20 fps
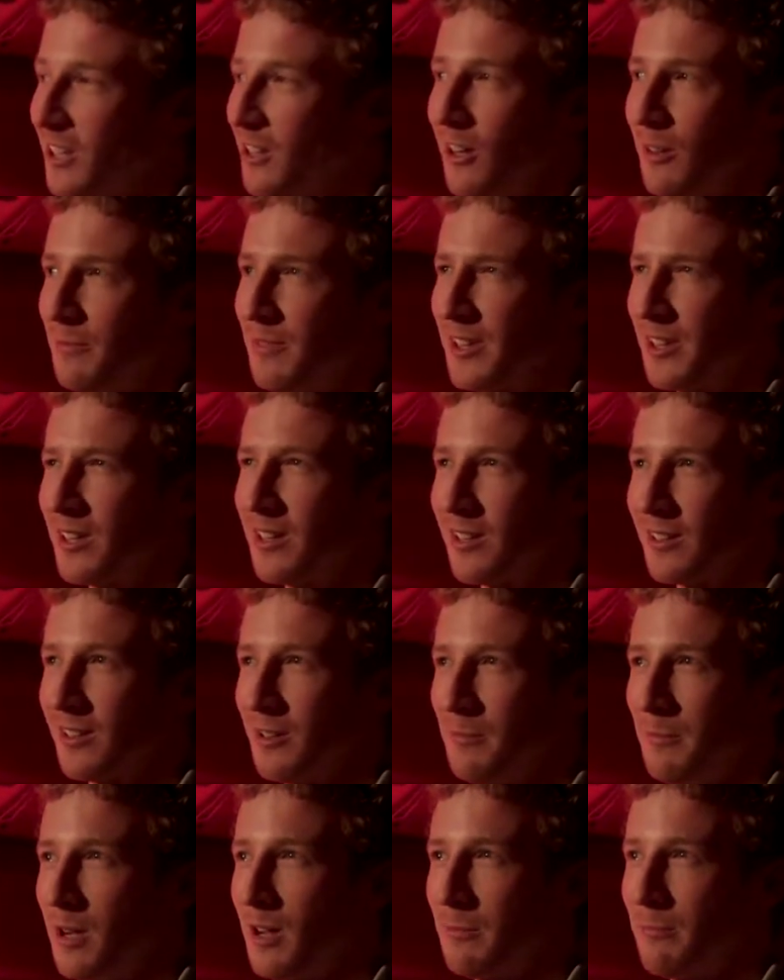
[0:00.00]
And I'm thinking
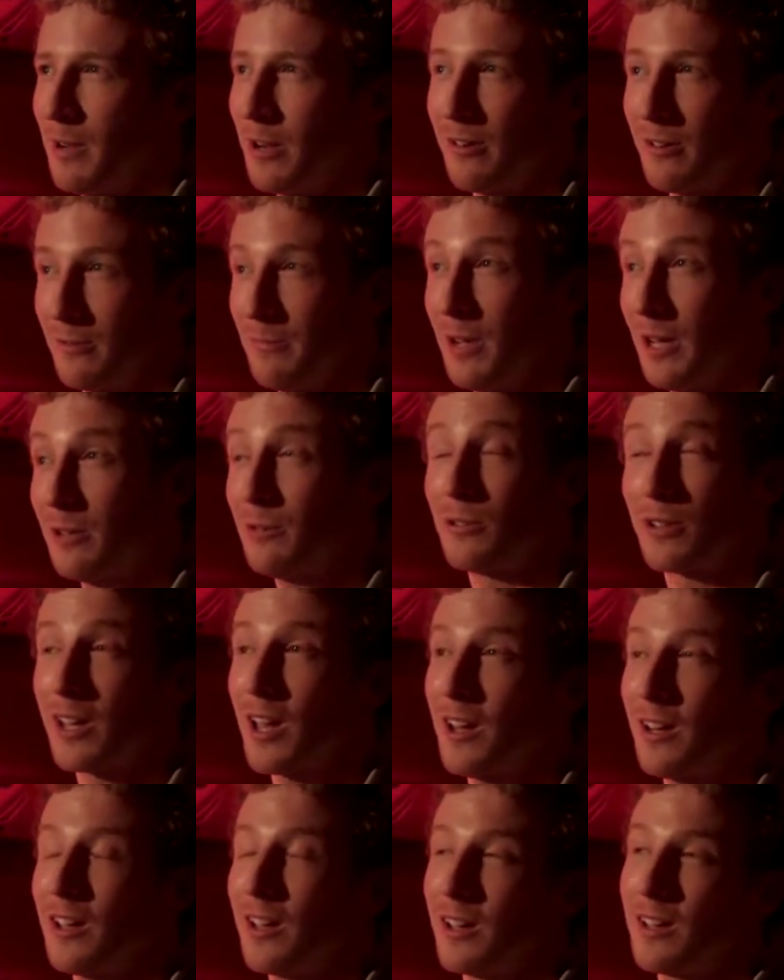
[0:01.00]
that my Mary May will
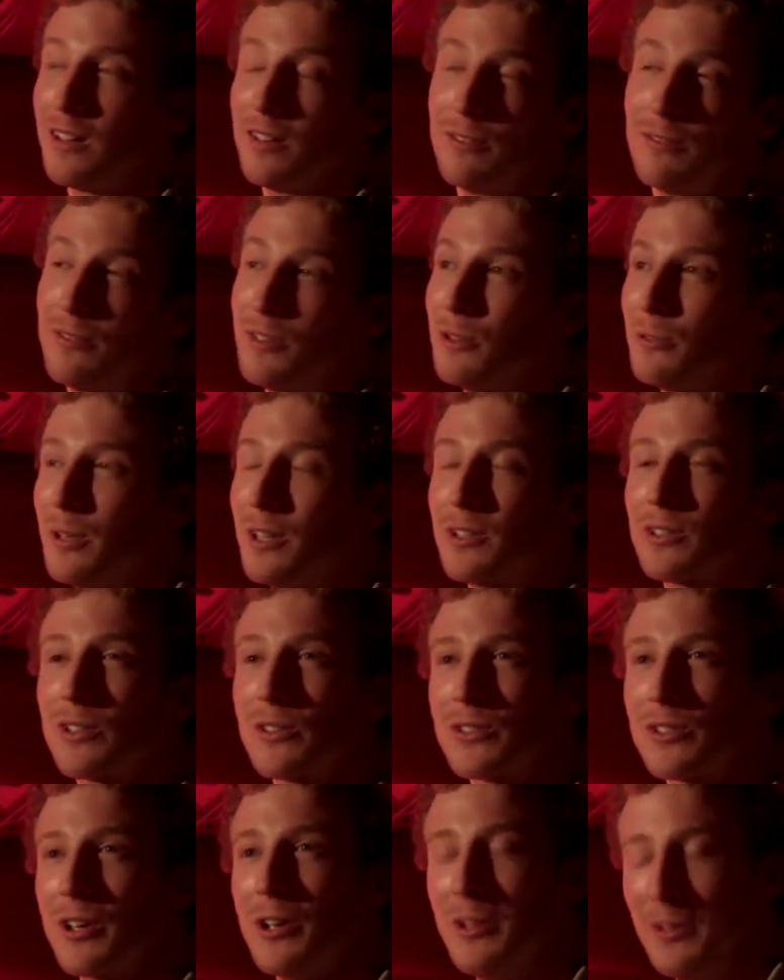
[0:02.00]
get it in a few
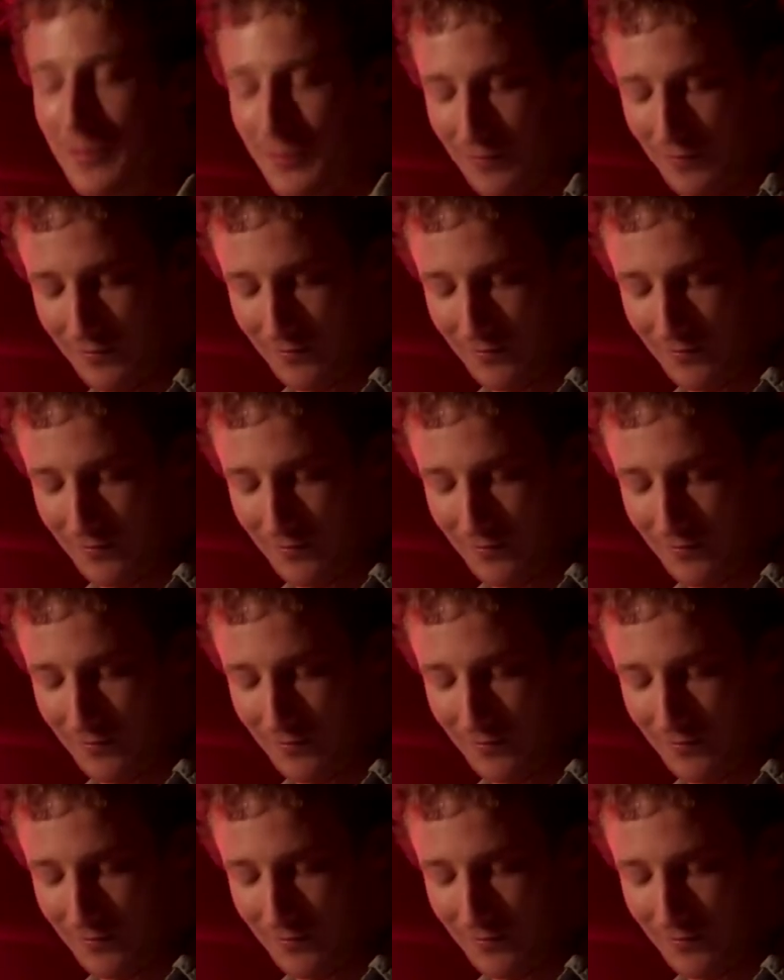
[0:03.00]
weeks or so.